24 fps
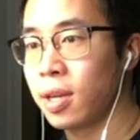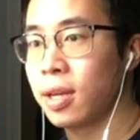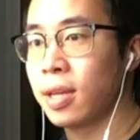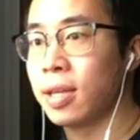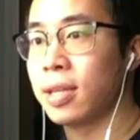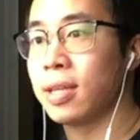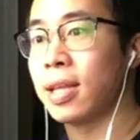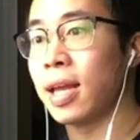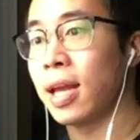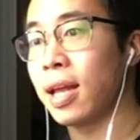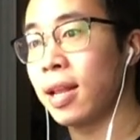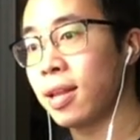
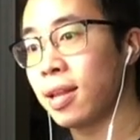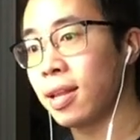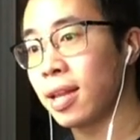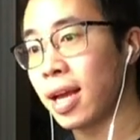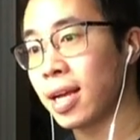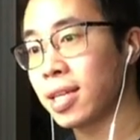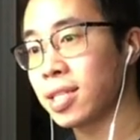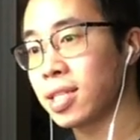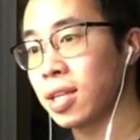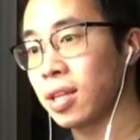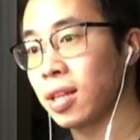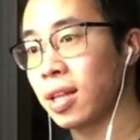Then
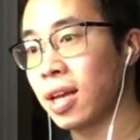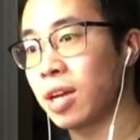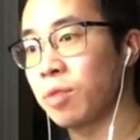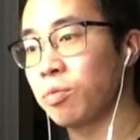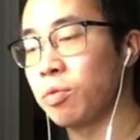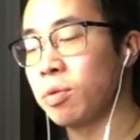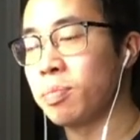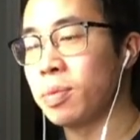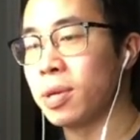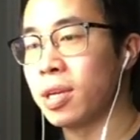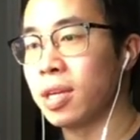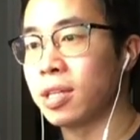next in line
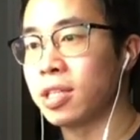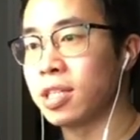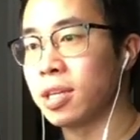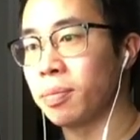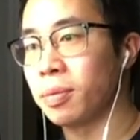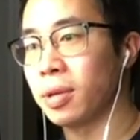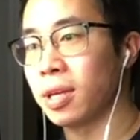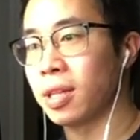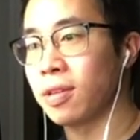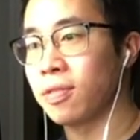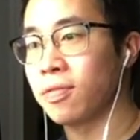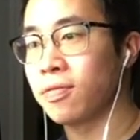would be
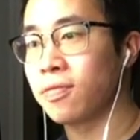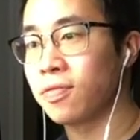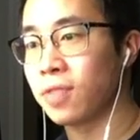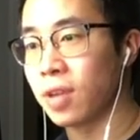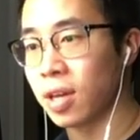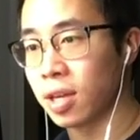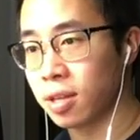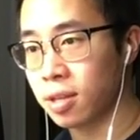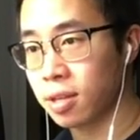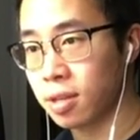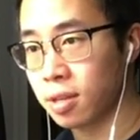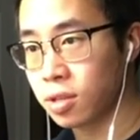doubling the
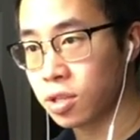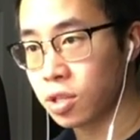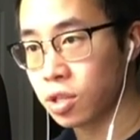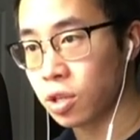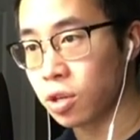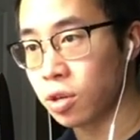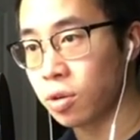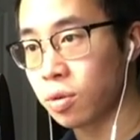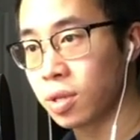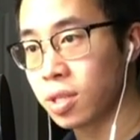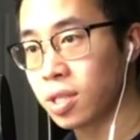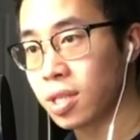fifth.
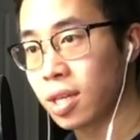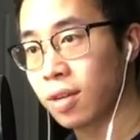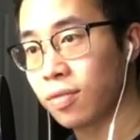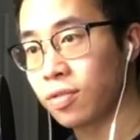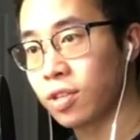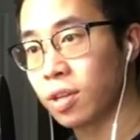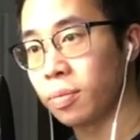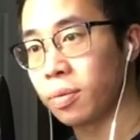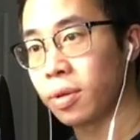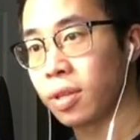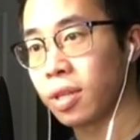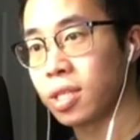So instead of
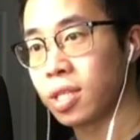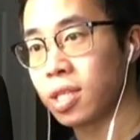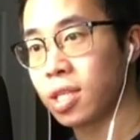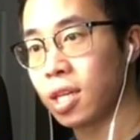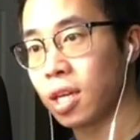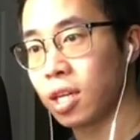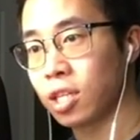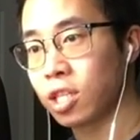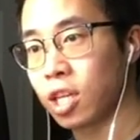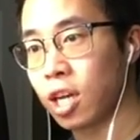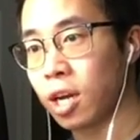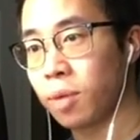doubling the C
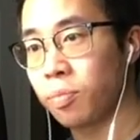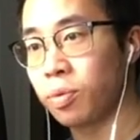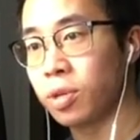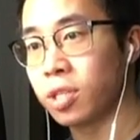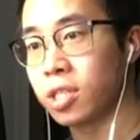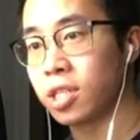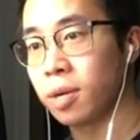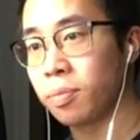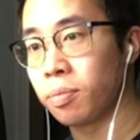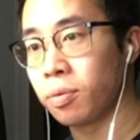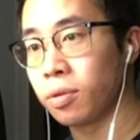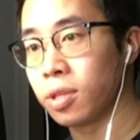on top, we
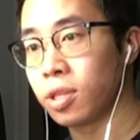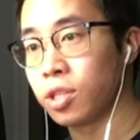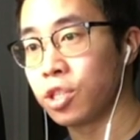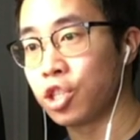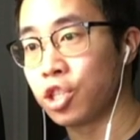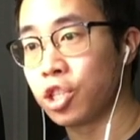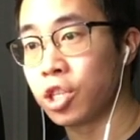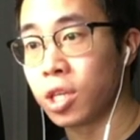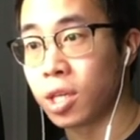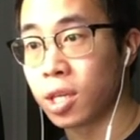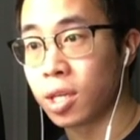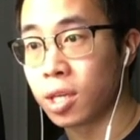double the
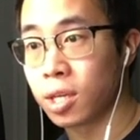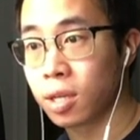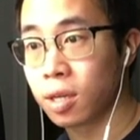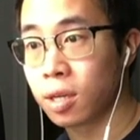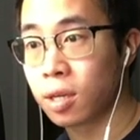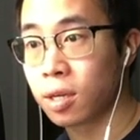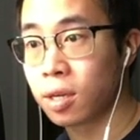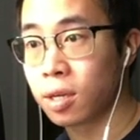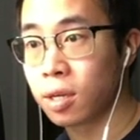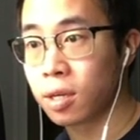G.